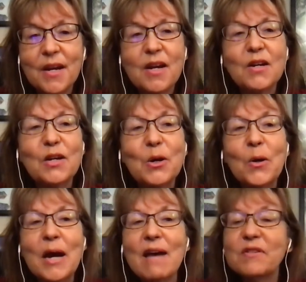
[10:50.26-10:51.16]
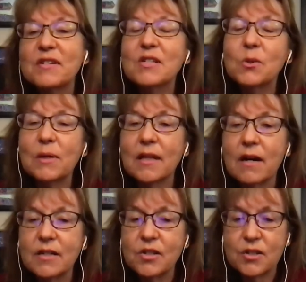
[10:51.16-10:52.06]
You know, ever since we
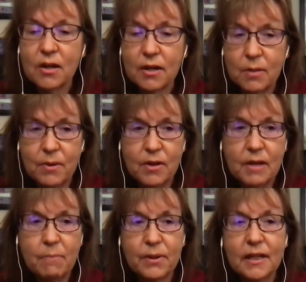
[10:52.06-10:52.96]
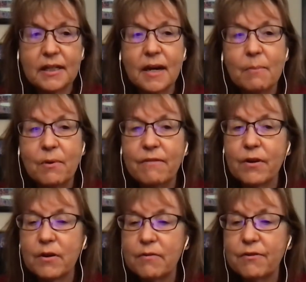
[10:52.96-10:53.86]
launched our community book club, we've
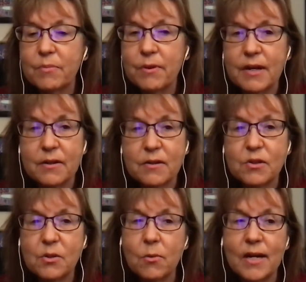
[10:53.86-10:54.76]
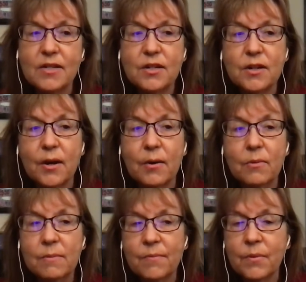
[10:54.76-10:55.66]
heard from readers who wanted to know
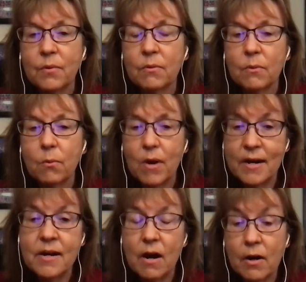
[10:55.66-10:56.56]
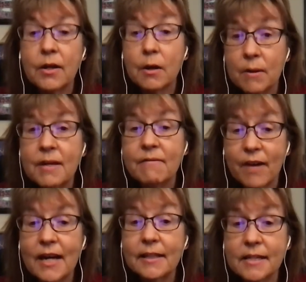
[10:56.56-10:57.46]
when are you going to
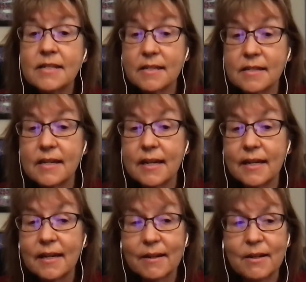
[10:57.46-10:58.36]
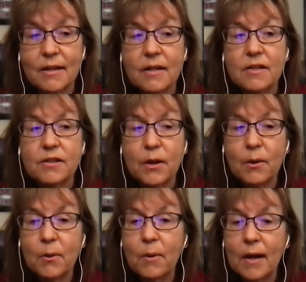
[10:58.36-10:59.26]
invite Lisa See?
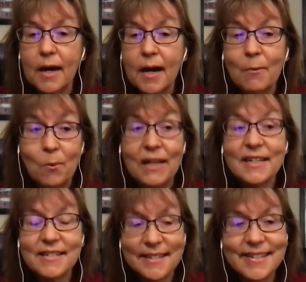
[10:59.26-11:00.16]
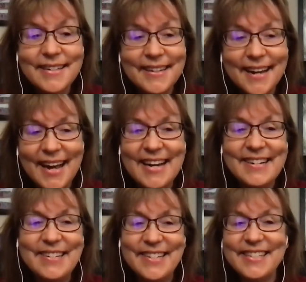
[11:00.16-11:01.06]
So uh, we listened
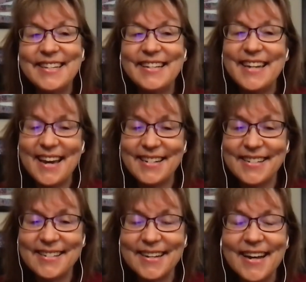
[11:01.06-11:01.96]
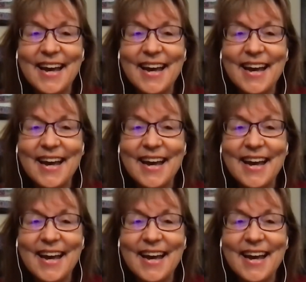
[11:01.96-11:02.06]
and she said yes.